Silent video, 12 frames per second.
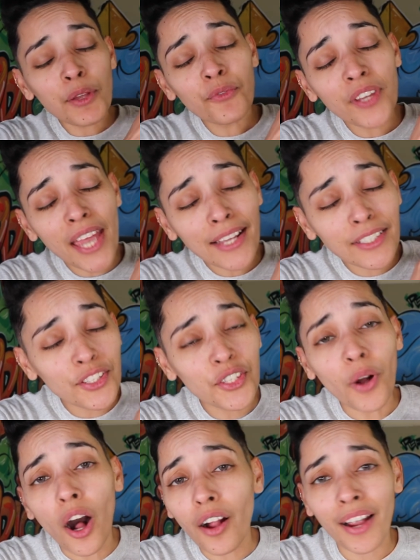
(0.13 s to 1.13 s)
been reacting
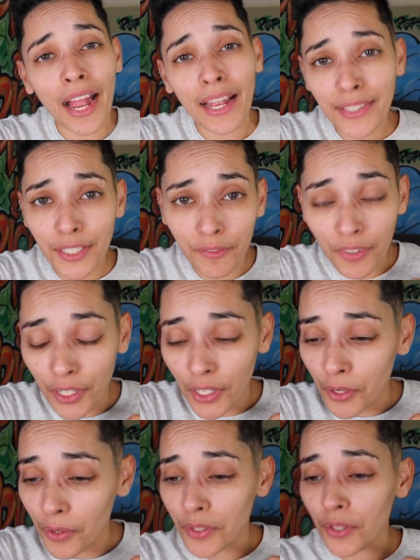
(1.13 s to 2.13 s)
to all kinds of
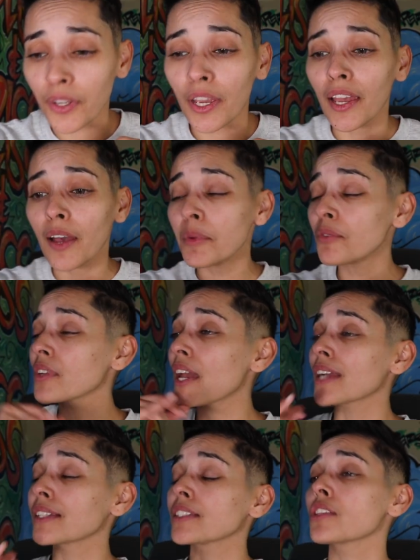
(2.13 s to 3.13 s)
videos, okay? I've been
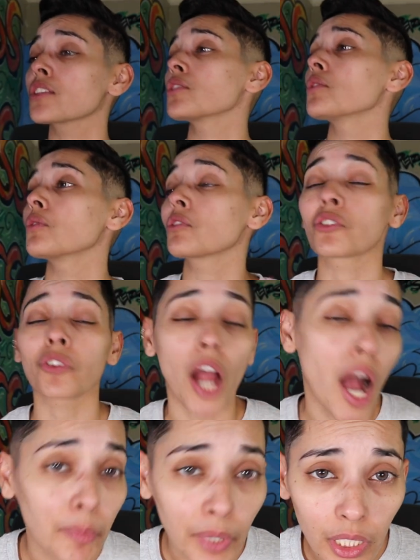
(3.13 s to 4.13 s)
reacting to
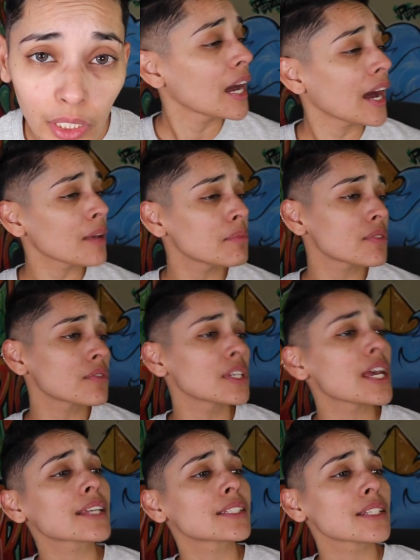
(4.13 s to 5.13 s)
drama. I've been
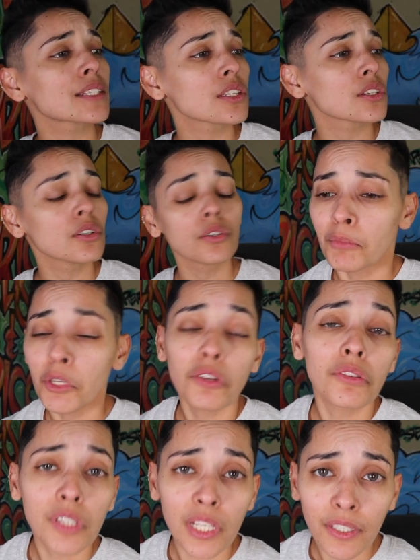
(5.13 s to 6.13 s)
reacting to
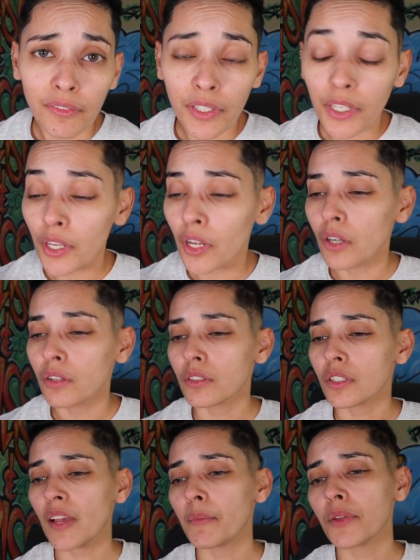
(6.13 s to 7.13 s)
music
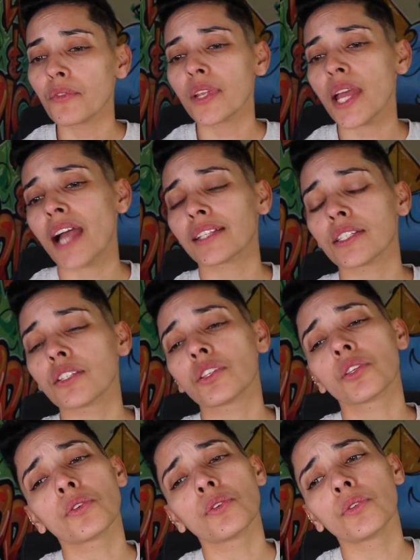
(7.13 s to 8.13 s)
videos. I've been reacting
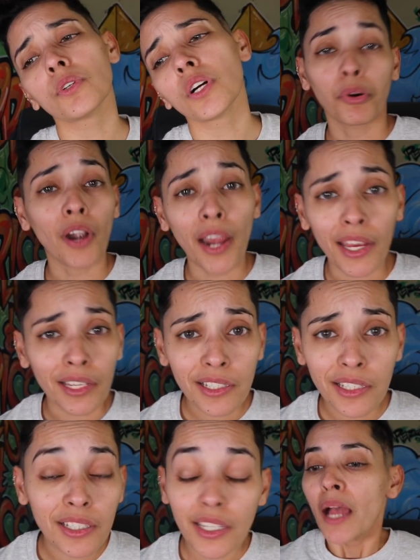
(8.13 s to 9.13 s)
to
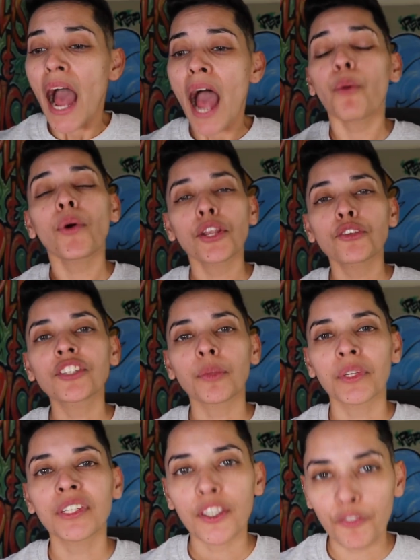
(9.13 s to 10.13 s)
pranks. I want to do
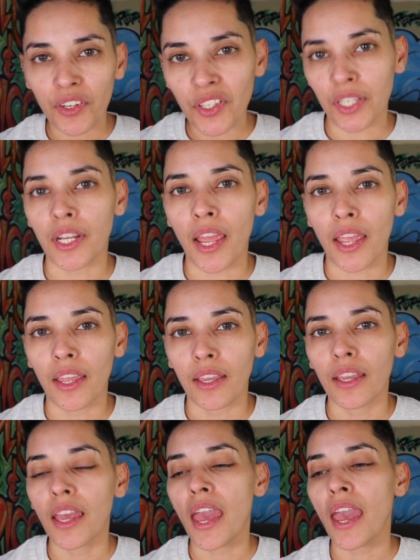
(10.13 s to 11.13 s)
something different today,
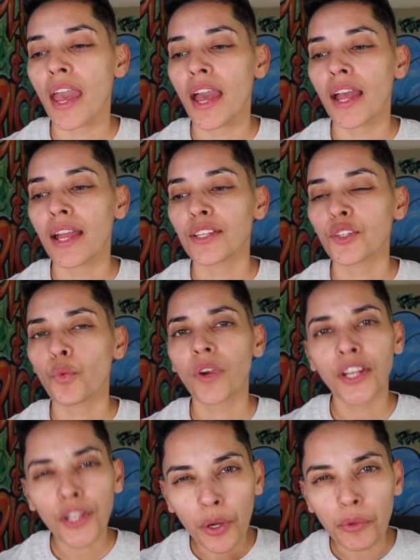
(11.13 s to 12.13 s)
and we're
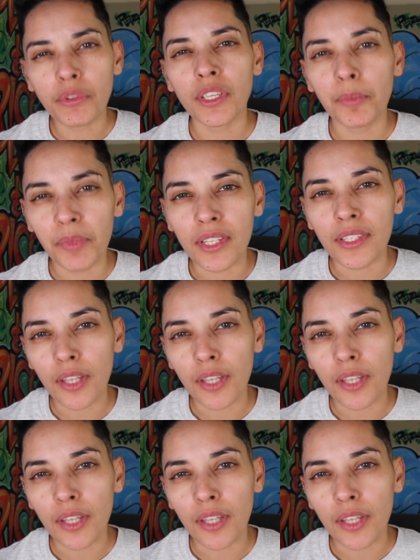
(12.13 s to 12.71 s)
gonna go deep this